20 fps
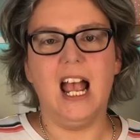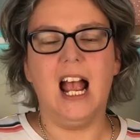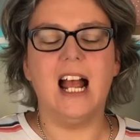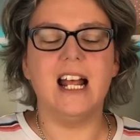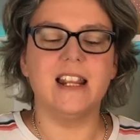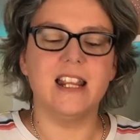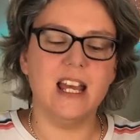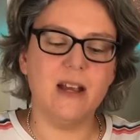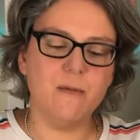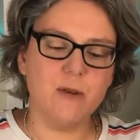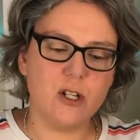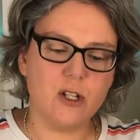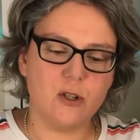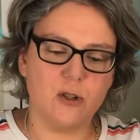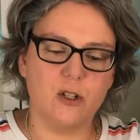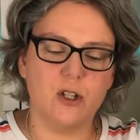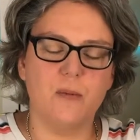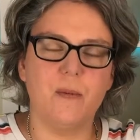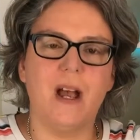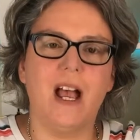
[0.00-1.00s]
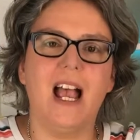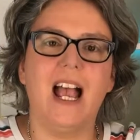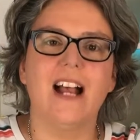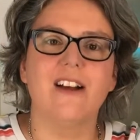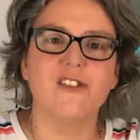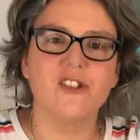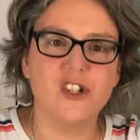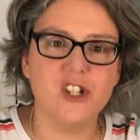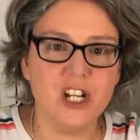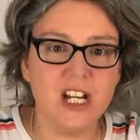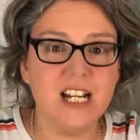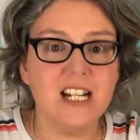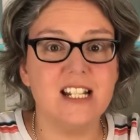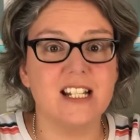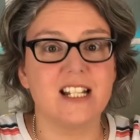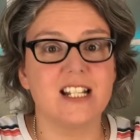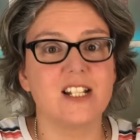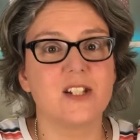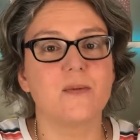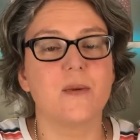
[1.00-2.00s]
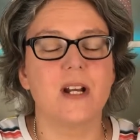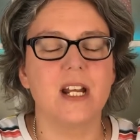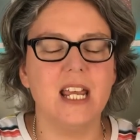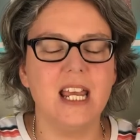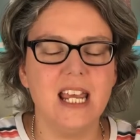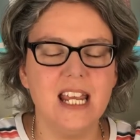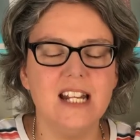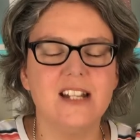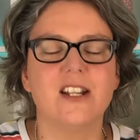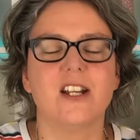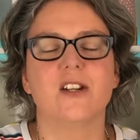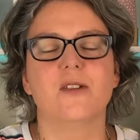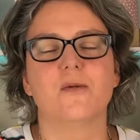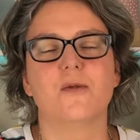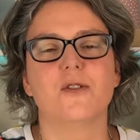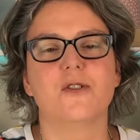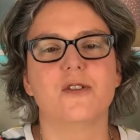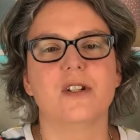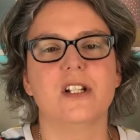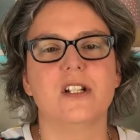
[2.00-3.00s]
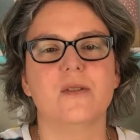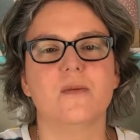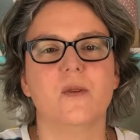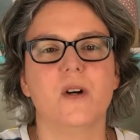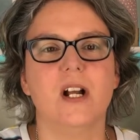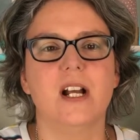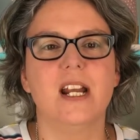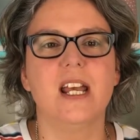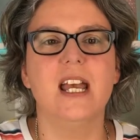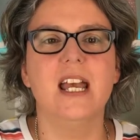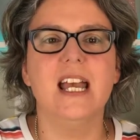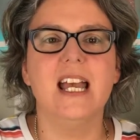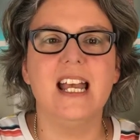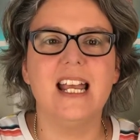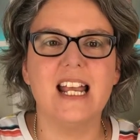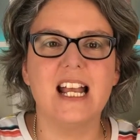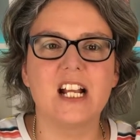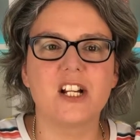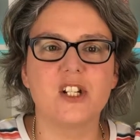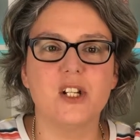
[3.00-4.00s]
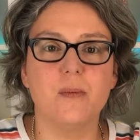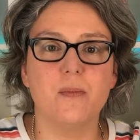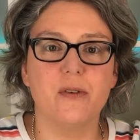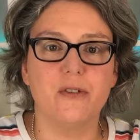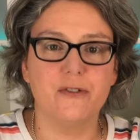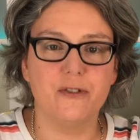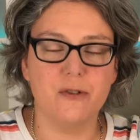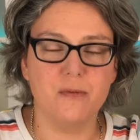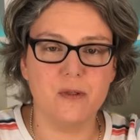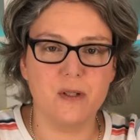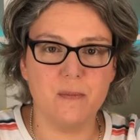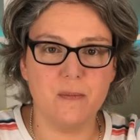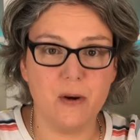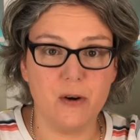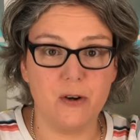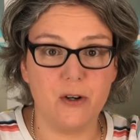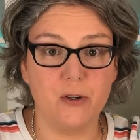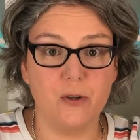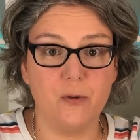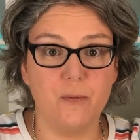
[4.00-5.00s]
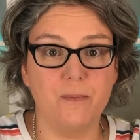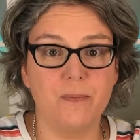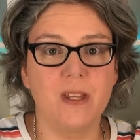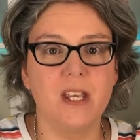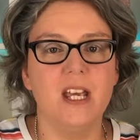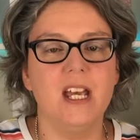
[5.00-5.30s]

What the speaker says: And then we talk about how Jesus, when he turned water into wine, he actually performed a miracle.